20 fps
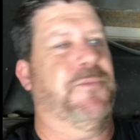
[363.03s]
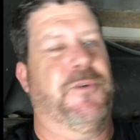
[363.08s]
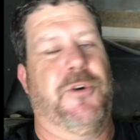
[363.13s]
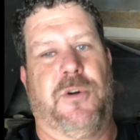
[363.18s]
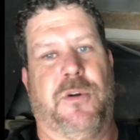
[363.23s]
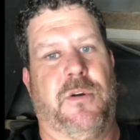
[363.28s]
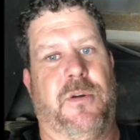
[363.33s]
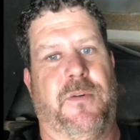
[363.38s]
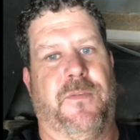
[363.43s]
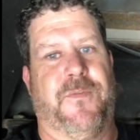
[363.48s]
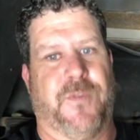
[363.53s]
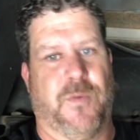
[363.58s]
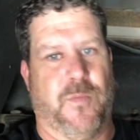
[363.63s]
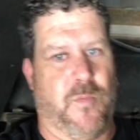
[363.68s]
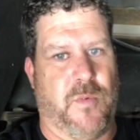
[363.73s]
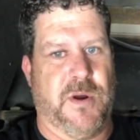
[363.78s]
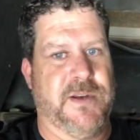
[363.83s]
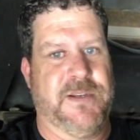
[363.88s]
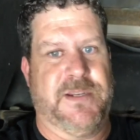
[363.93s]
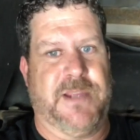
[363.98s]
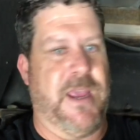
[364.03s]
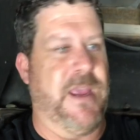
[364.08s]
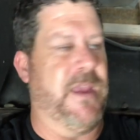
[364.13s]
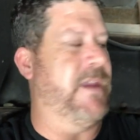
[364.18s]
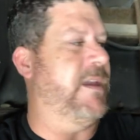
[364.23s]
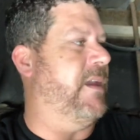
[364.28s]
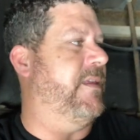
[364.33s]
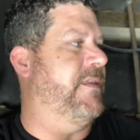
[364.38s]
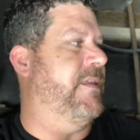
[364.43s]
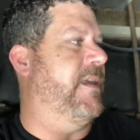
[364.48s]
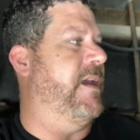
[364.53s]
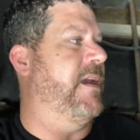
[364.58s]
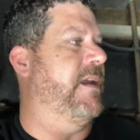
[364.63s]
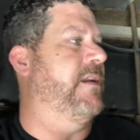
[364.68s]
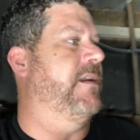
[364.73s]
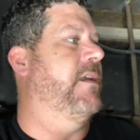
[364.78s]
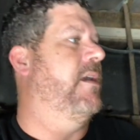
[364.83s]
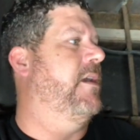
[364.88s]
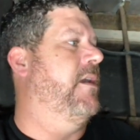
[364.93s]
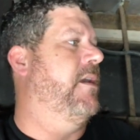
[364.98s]
pull from one tank and
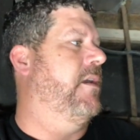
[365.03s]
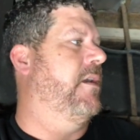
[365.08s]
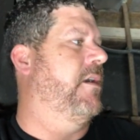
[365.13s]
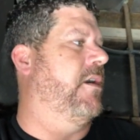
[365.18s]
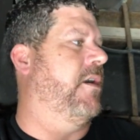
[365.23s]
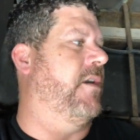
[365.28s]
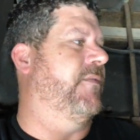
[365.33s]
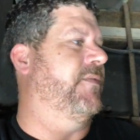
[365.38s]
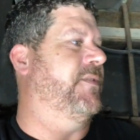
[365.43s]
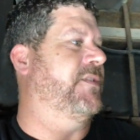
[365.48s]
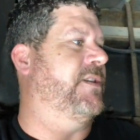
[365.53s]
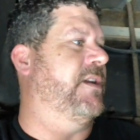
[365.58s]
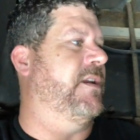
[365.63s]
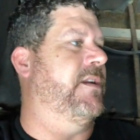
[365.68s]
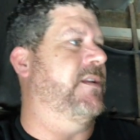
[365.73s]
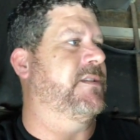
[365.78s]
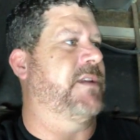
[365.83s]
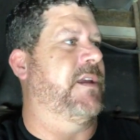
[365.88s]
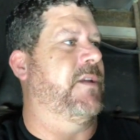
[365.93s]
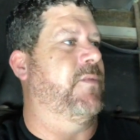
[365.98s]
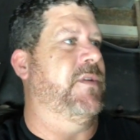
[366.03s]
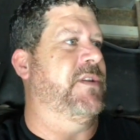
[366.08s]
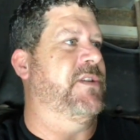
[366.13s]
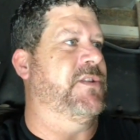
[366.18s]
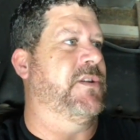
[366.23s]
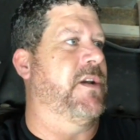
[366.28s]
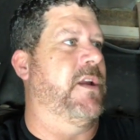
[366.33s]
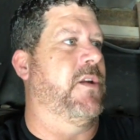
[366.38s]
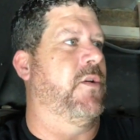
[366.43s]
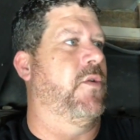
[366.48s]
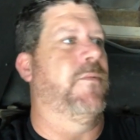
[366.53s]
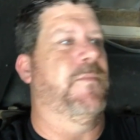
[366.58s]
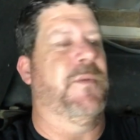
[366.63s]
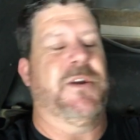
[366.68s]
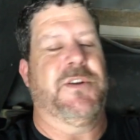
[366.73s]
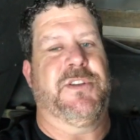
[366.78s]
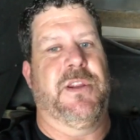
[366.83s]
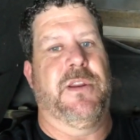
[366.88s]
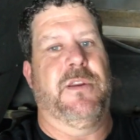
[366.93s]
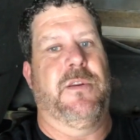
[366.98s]
then all of a sudden it's like we still got a whole
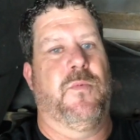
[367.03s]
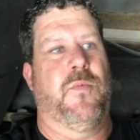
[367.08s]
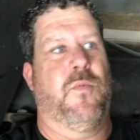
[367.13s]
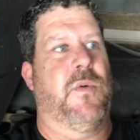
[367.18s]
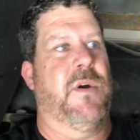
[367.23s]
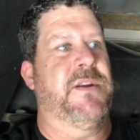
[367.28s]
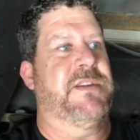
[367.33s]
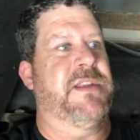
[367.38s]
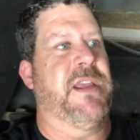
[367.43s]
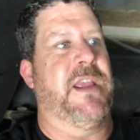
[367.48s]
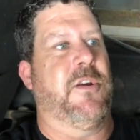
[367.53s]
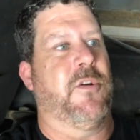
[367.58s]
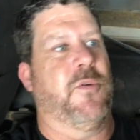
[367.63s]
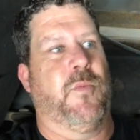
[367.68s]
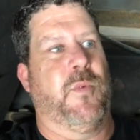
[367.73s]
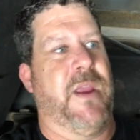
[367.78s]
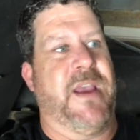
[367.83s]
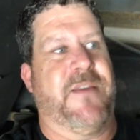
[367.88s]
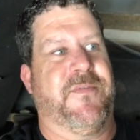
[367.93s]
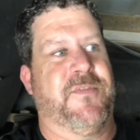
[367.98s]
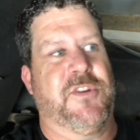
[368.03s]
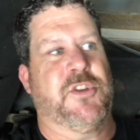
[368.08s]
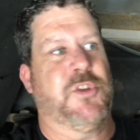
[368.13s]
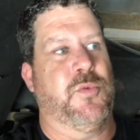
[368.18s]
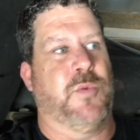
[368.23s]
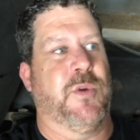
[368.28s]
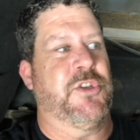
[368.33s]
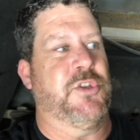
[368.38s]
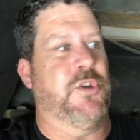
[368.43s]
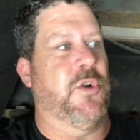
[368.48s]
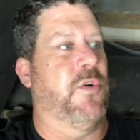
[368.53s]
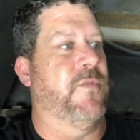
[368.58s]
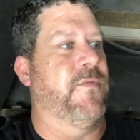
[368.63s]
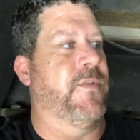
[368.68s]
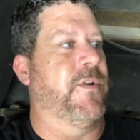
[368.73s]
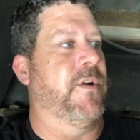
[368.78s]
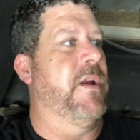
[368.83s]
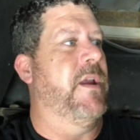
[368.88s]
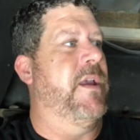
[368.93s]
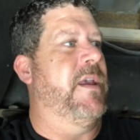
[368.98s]
bunch in one tank, or we have to switch
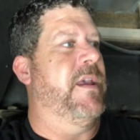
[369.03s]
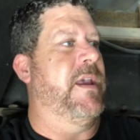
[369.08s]
over.